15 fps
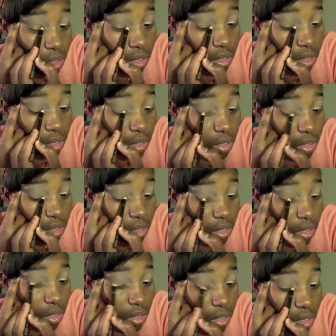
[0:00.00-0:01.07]
And then I'm going to
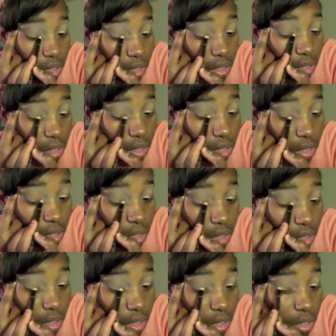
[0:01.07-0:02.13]
take a smudge
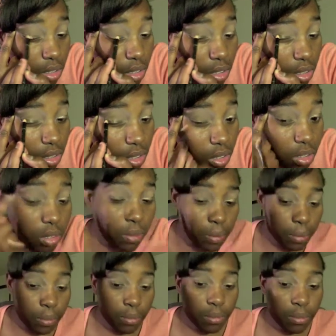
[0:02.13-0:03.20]
brush and I'm going to
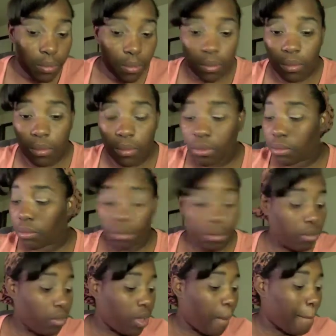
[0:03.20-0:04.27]
smudge it up to my
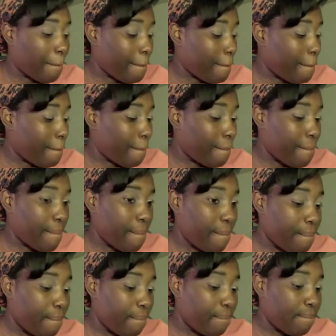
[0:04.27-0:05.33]
crease so
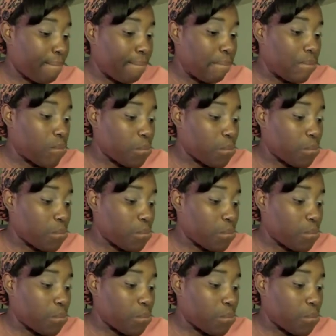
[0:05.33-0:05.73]
that it